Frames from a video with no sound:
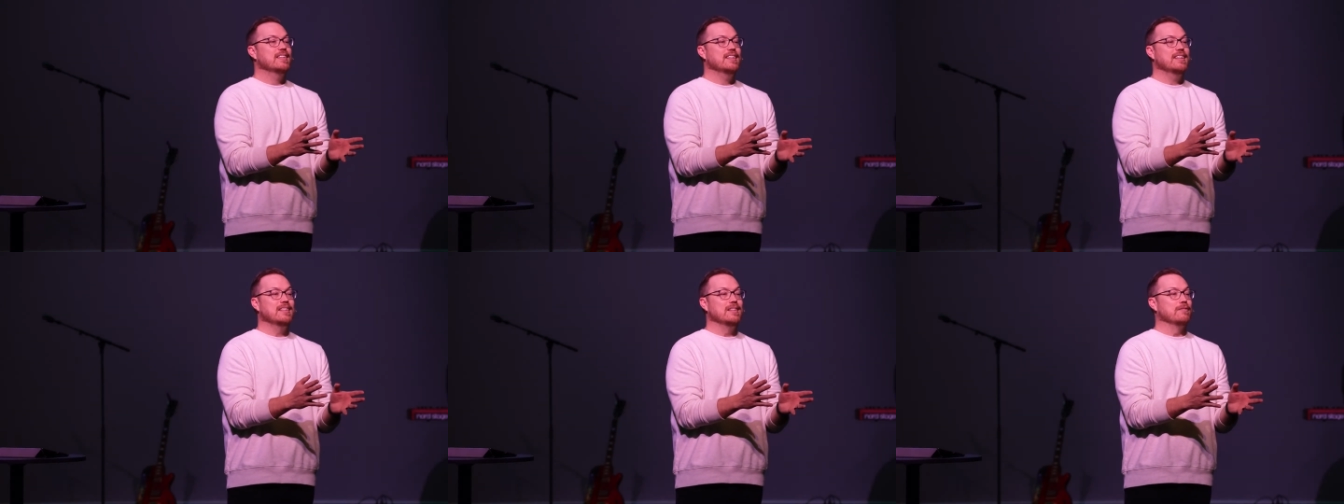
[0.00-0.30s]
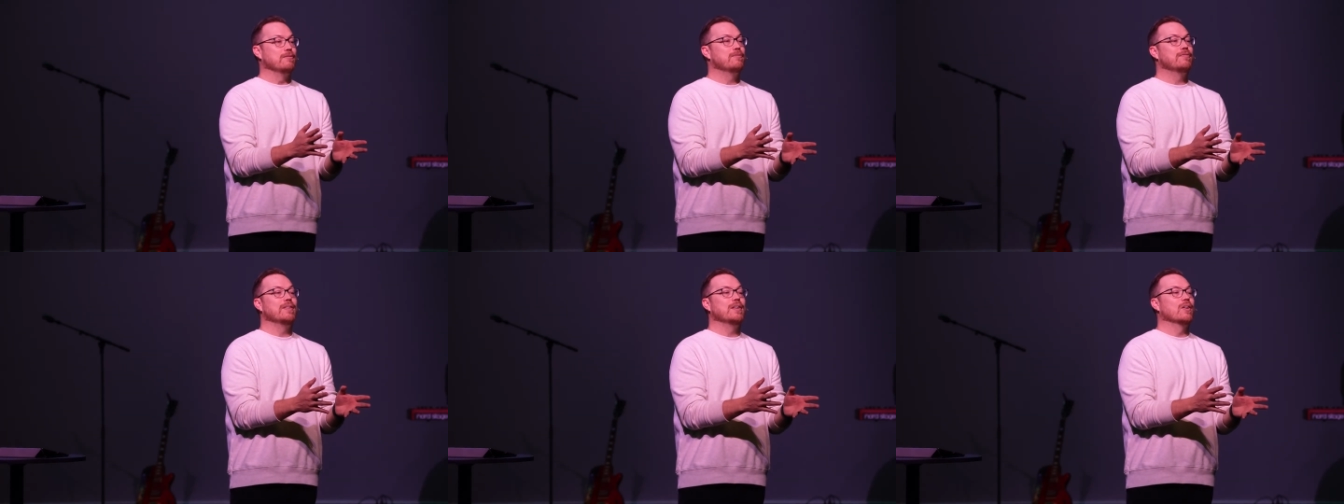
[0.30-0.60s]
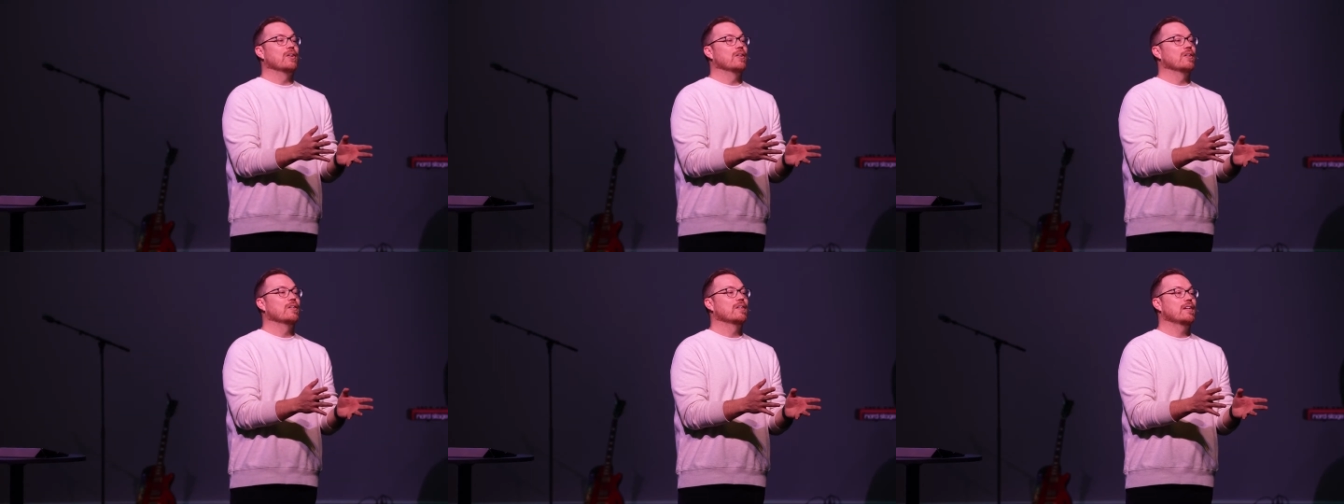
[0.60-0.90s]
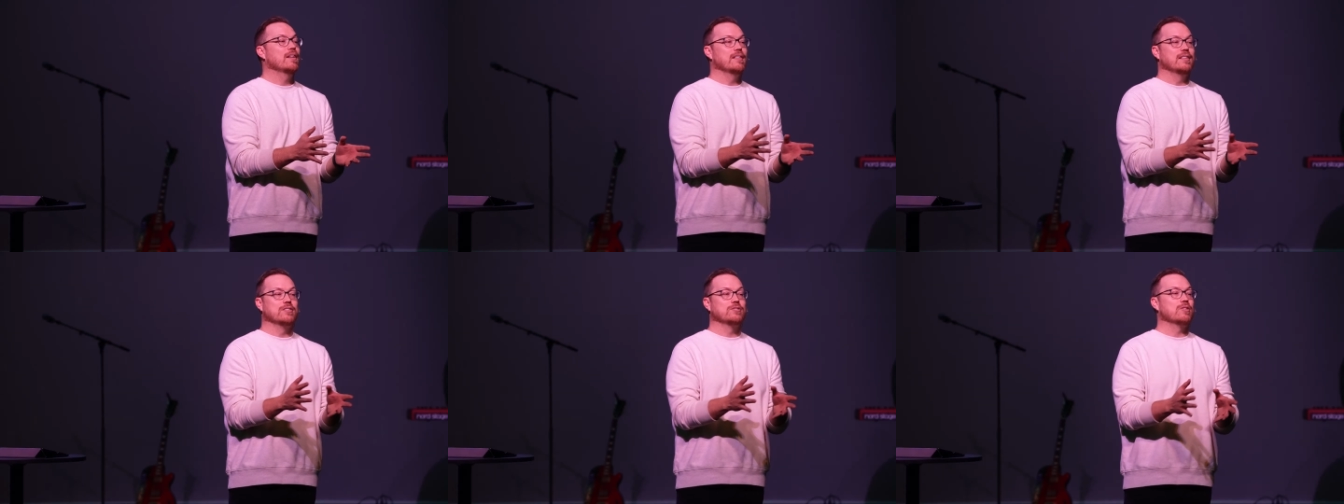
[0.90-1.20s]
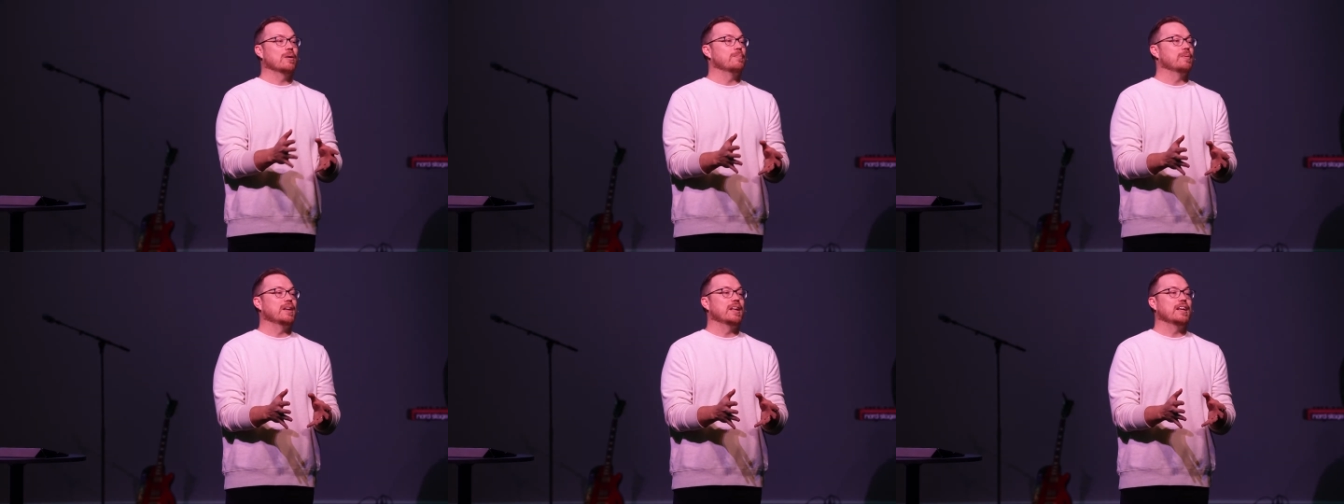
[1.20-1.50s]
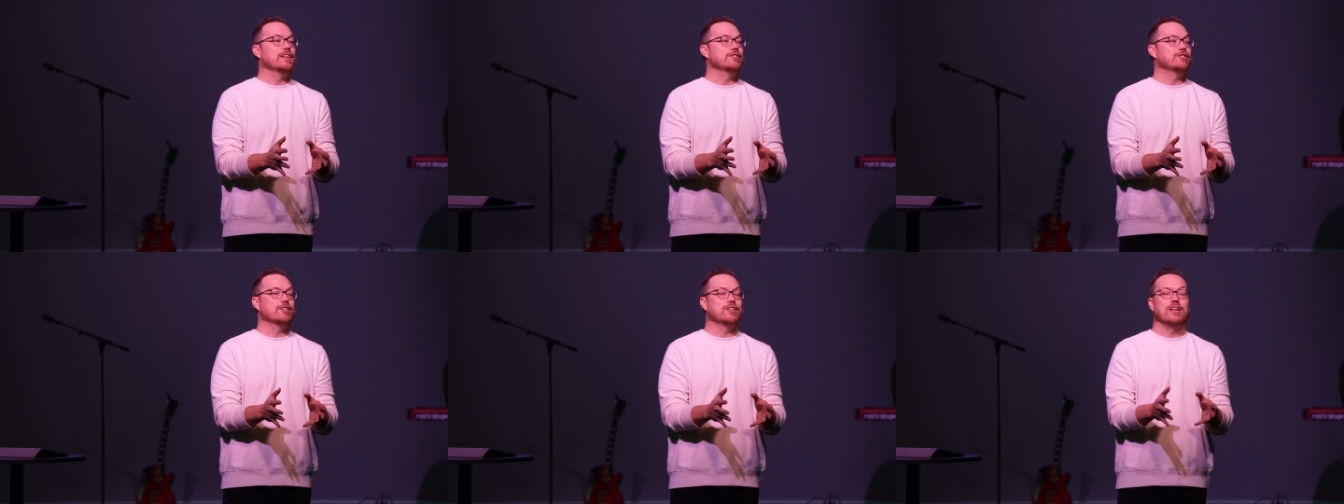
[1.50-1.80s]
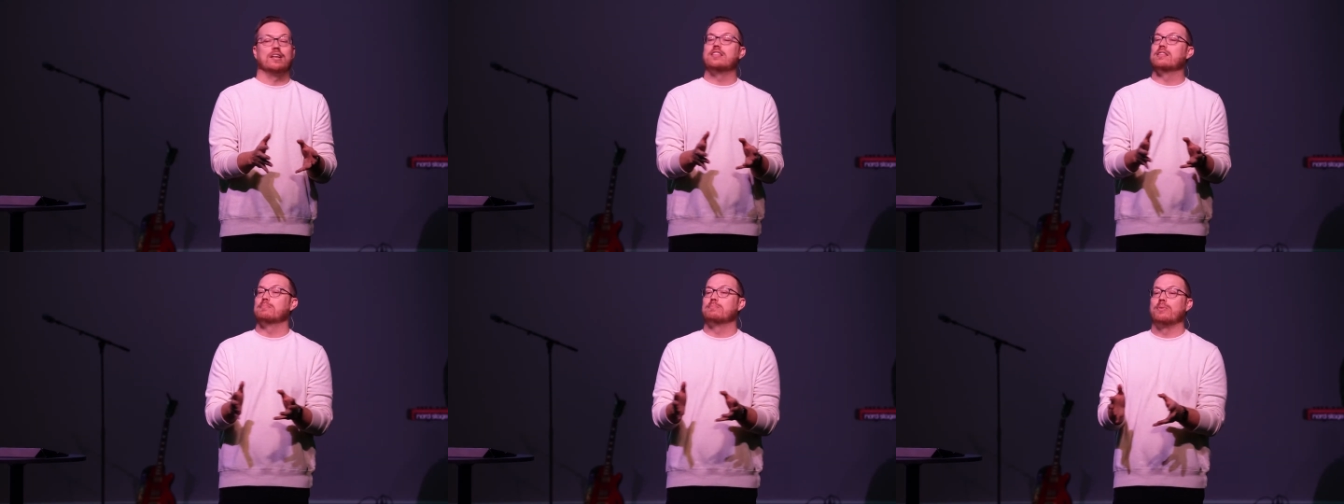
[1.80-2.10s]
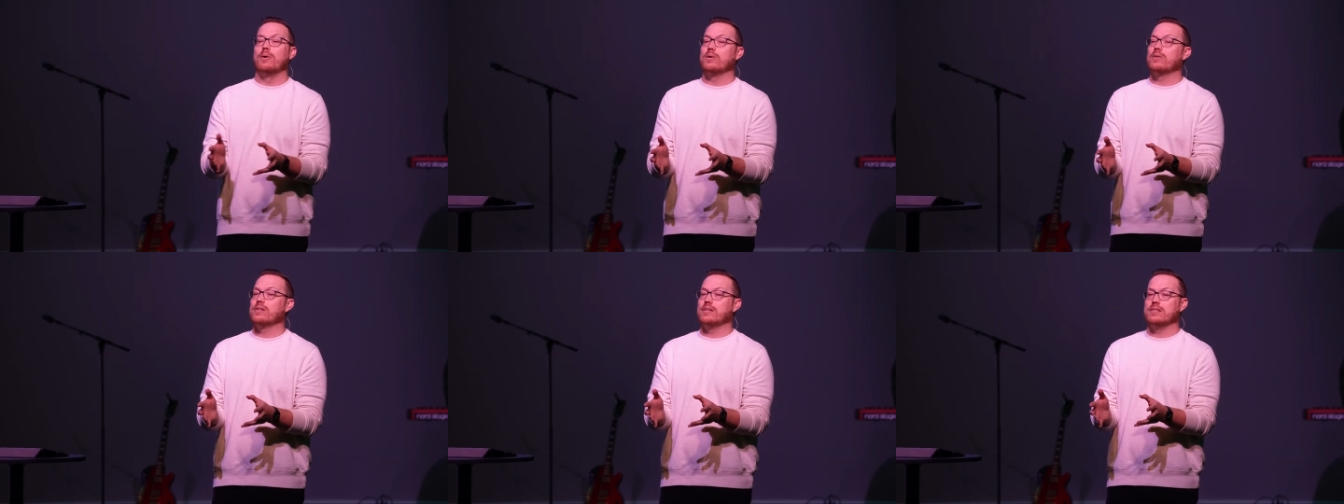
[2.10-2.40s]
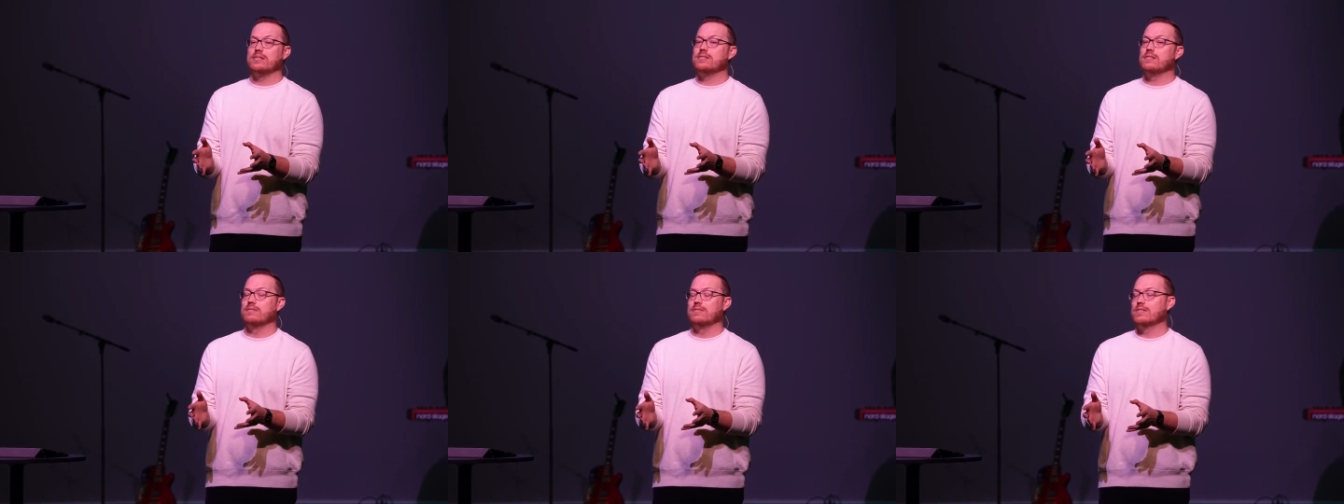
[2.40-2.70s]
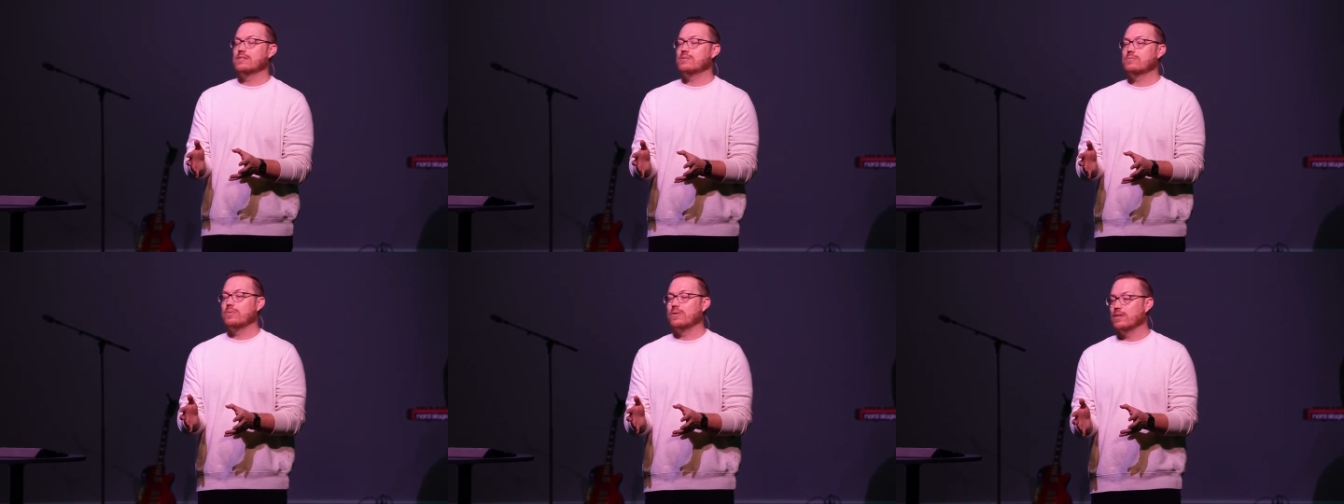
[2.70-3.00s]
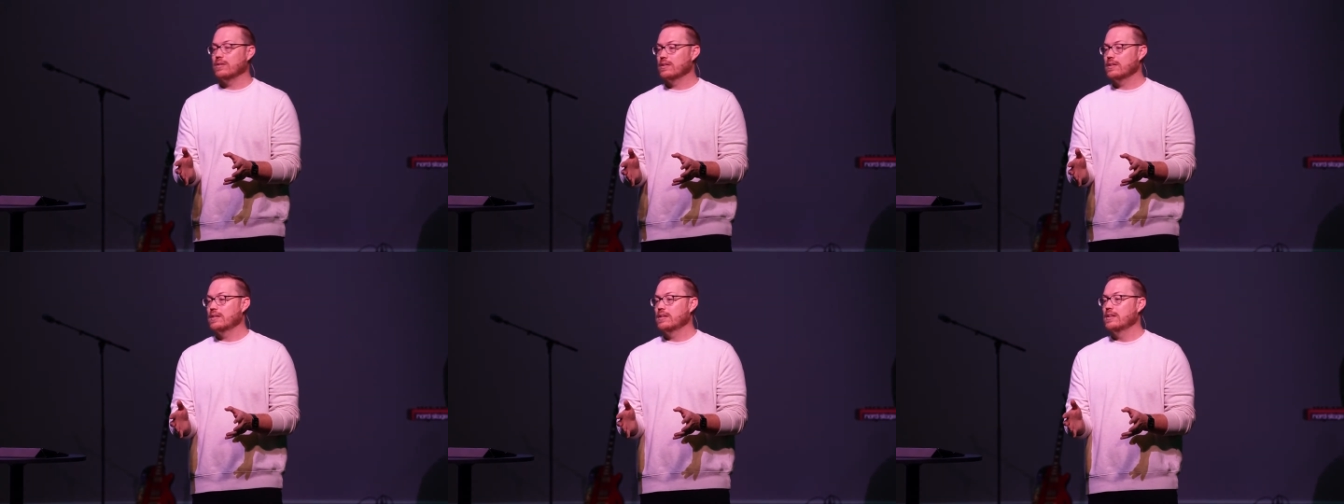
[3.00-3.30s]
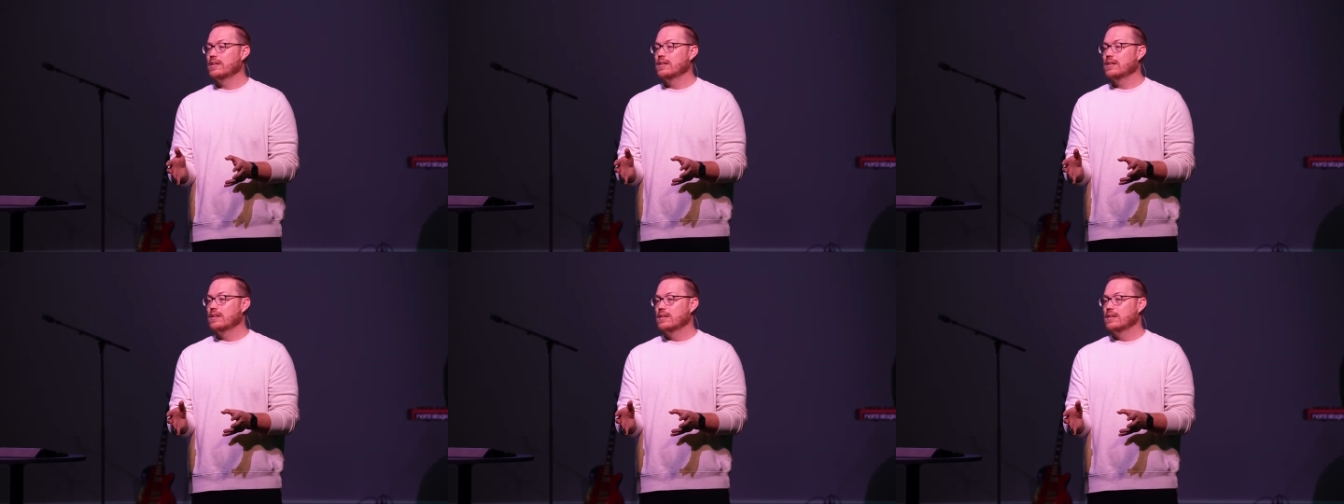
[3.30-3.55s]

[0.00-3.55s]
in the fear and the trepidation and the brokenness of this world.